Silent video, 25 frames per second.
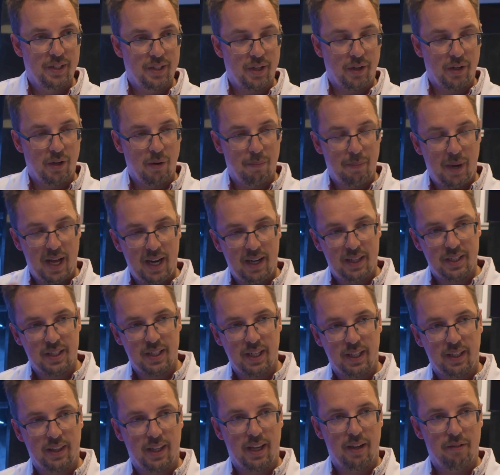So you're
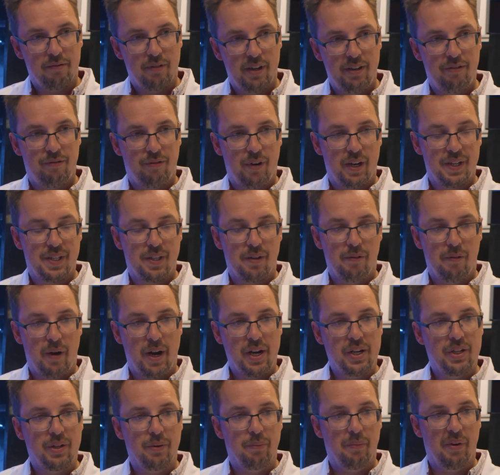balancing that reef
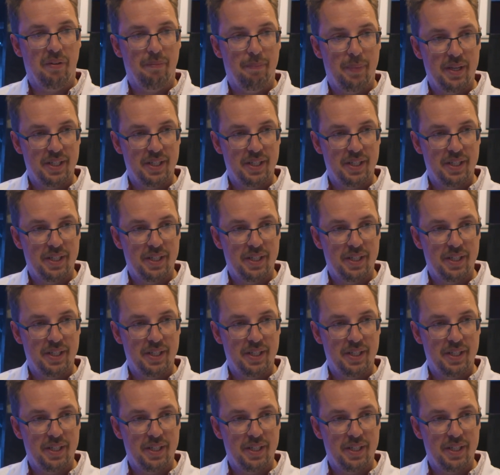restoration with